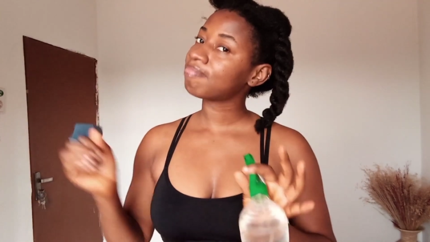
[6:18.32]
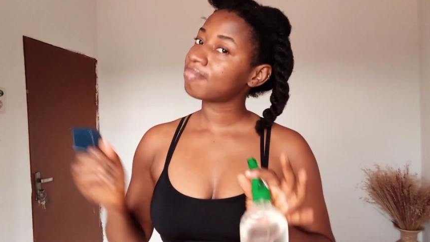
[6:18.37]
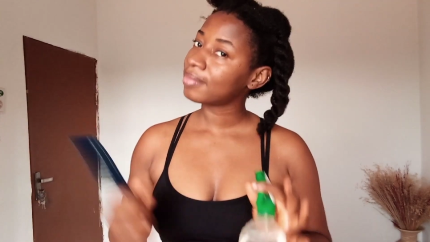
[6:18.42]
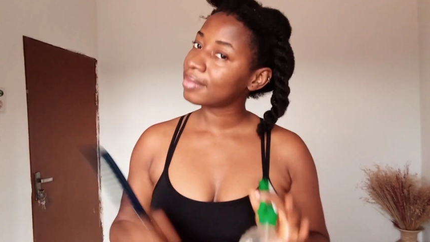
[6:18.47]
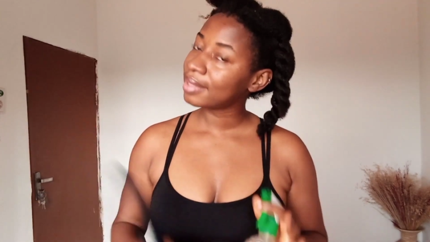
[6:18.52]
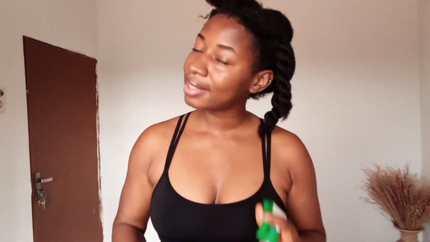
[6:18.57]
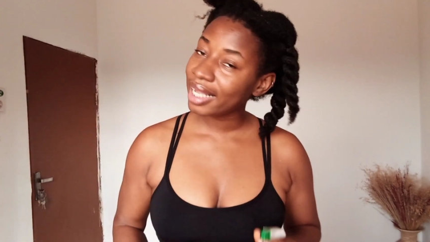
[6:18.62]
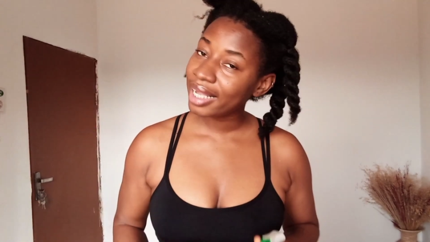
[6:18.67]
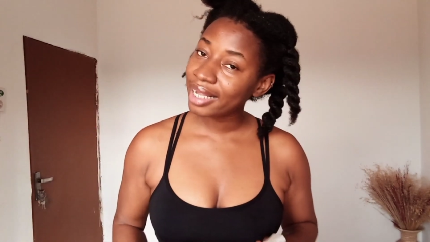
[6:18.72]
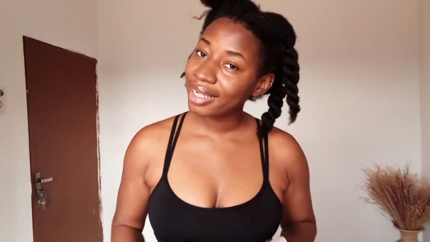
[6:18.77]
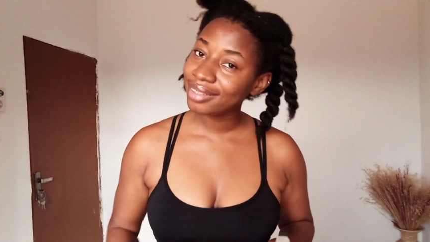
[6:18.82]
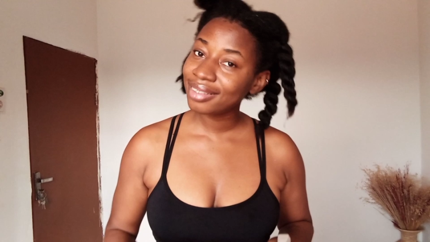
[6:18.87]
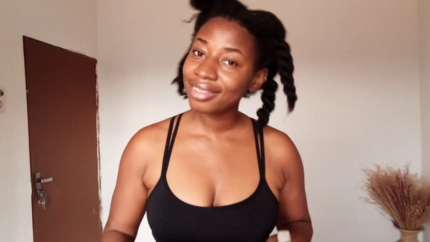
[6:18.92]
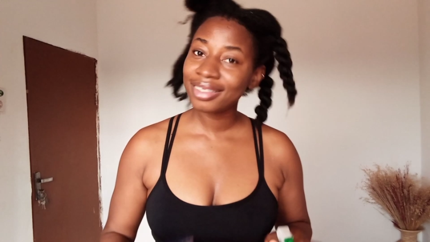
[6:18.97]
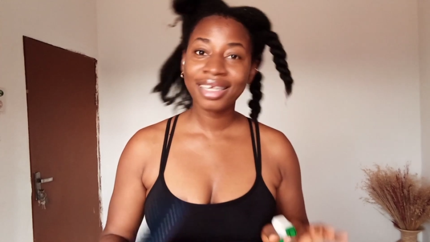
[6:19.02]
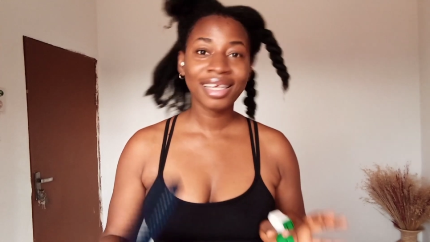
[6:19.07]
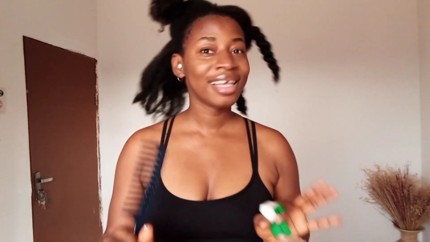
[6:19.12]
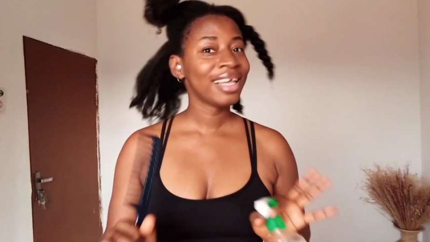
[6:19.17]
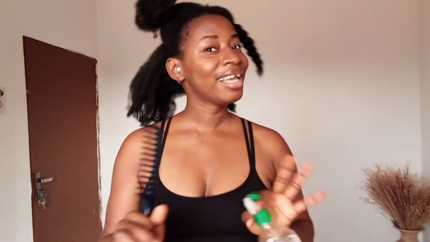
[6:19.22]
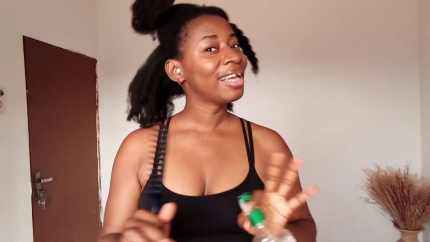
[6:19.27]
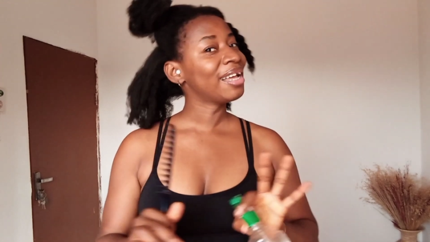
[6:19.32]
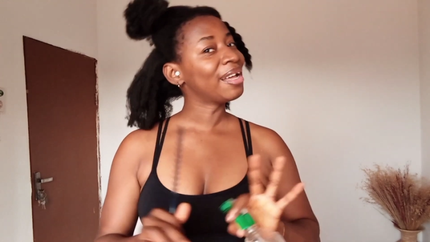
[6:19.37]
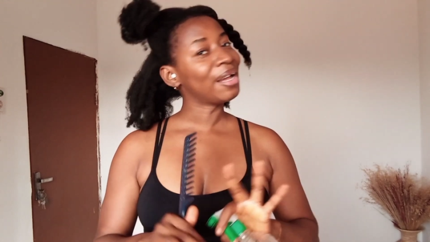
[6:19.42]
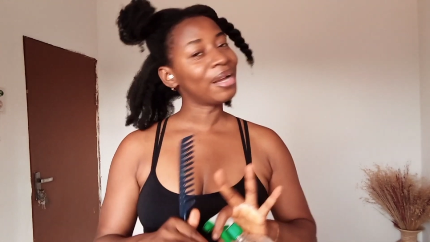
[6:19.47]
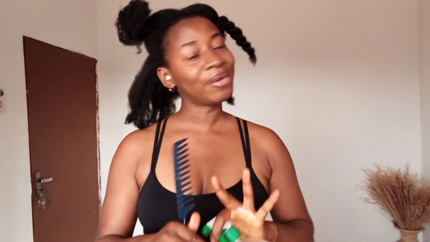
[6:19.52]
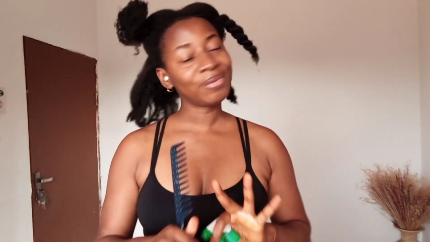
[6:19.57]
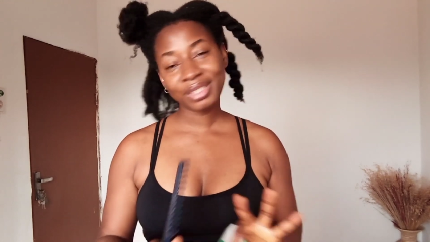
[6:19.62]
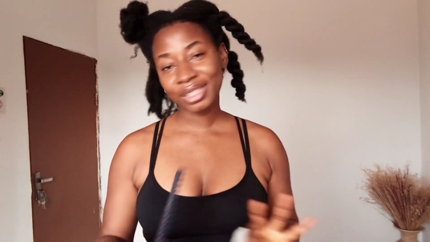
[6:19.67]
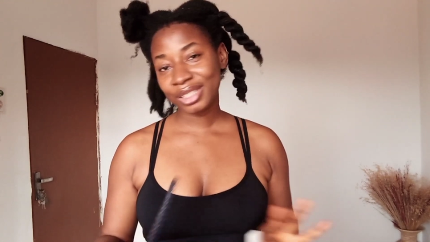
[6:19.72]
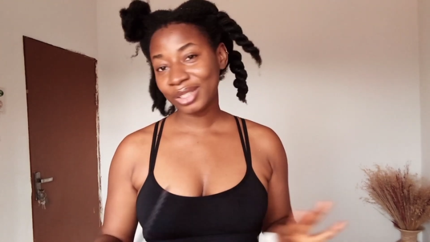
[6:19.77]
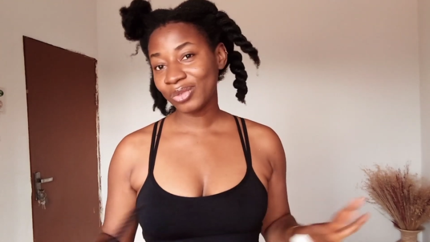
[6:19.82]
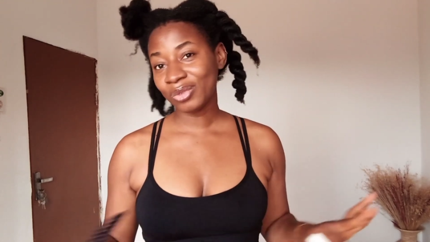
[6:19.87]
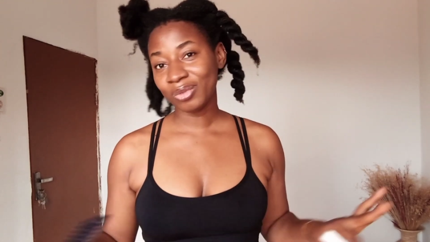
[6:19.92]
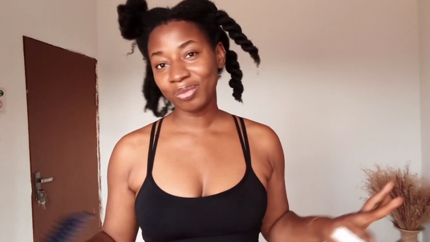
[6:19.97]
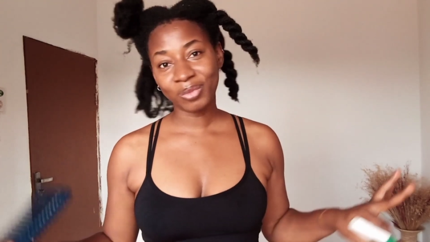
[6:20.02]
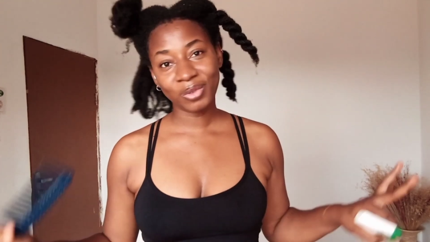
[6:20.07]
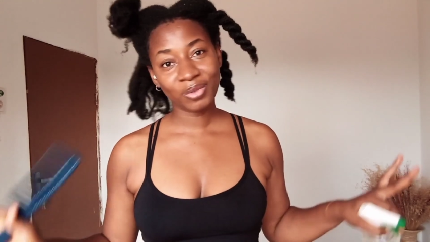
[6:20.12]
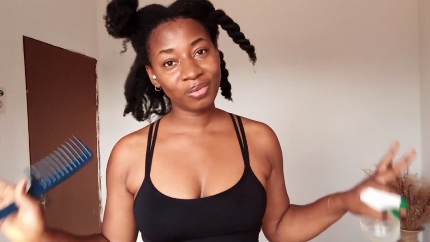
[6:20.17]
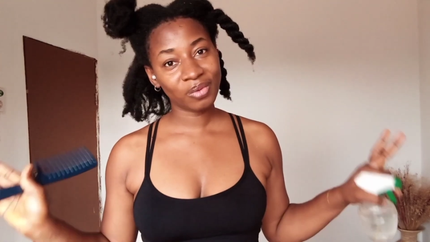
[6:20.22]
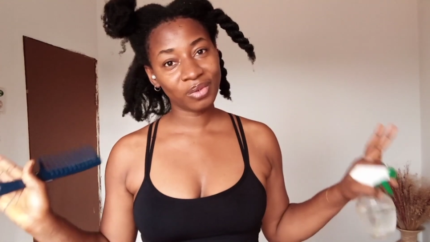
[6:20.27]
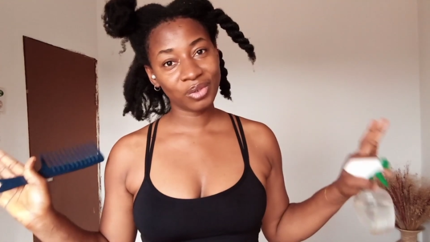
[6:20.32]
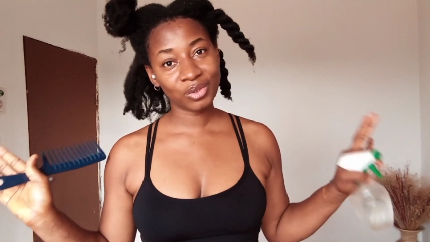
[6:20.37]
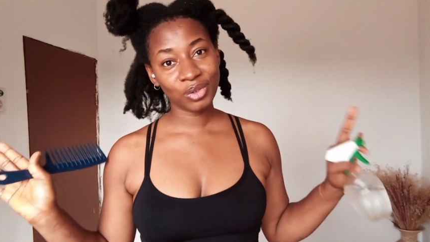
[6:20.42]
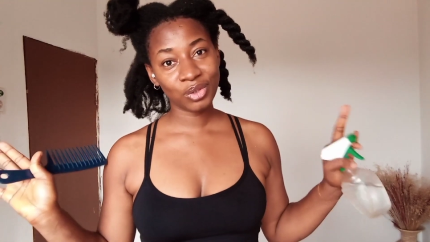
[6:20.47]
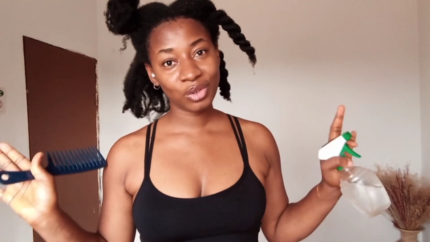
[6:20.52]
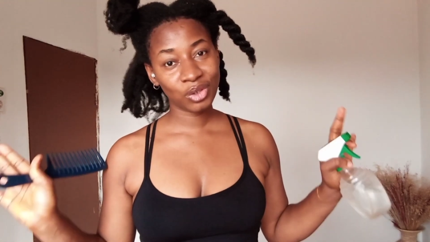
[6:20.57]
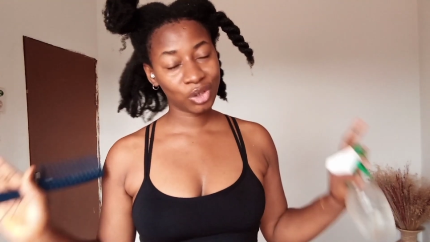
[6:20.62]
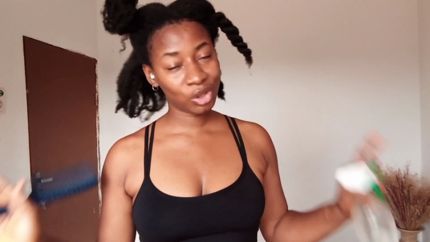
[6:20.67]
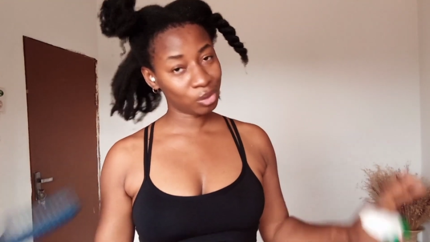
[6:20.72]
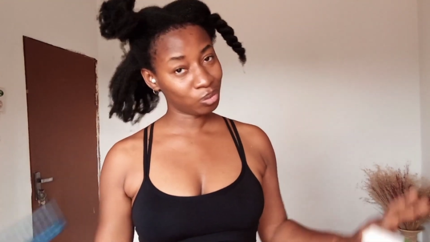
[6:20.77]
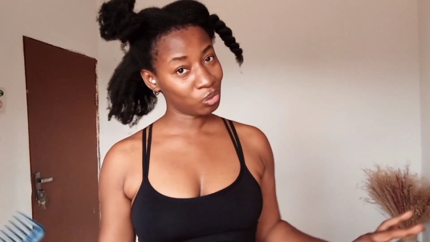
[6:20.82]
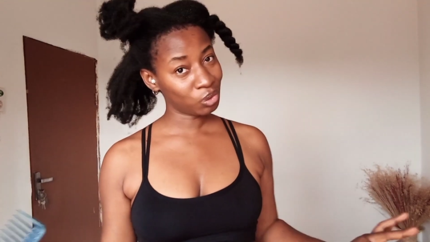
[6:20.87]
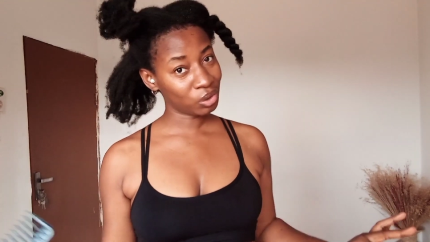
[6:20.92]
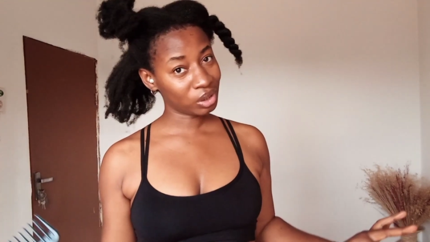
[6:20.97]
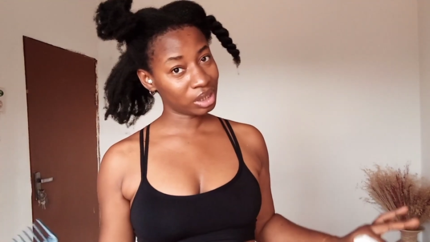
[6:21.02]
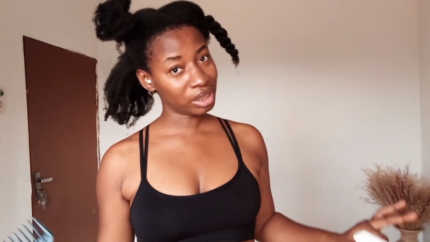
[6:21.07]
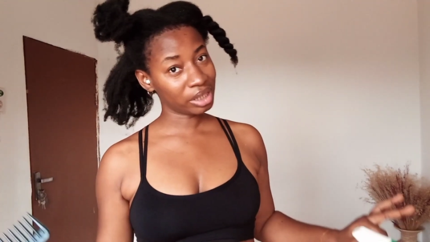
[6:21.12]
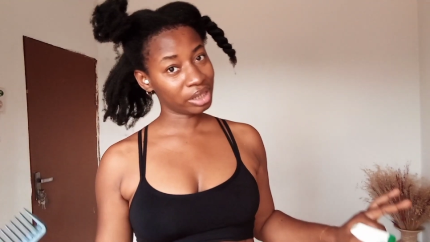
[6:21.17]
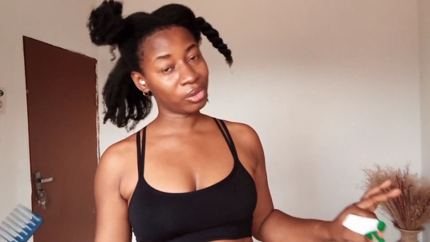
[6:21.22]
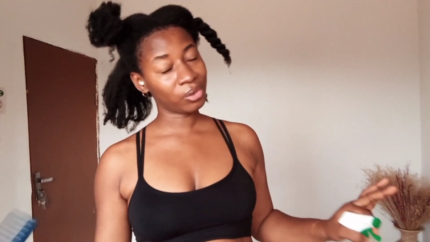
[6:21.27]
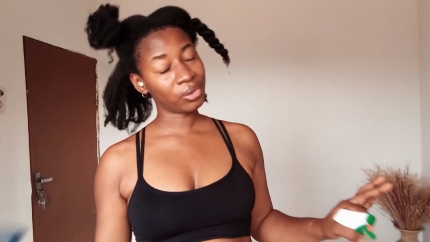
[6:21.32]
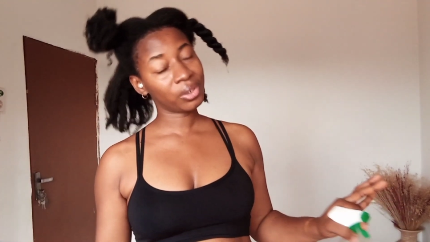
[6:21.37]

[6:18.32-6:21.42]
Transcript: then everything will move on smoothly.